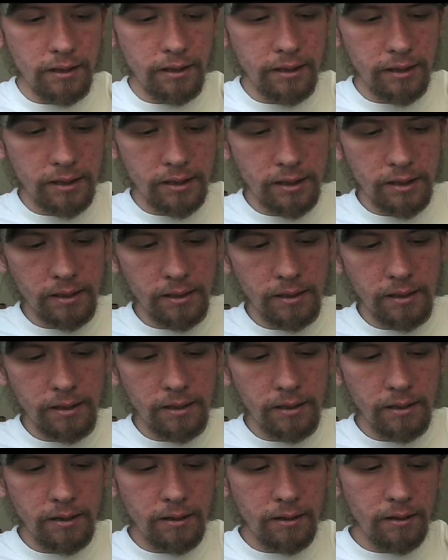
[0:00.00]
this
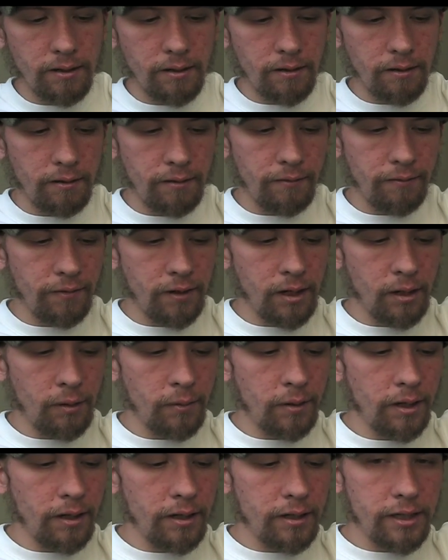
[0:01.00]

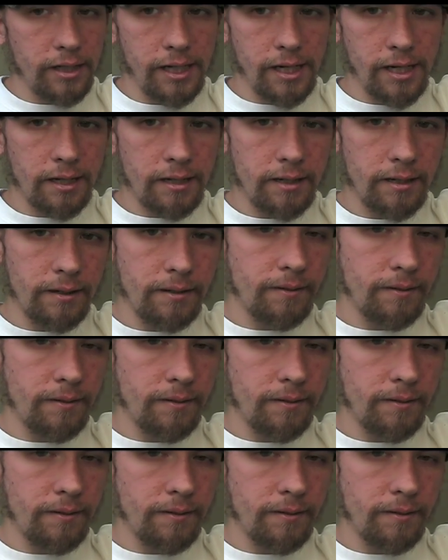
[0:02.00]
FireWire jack,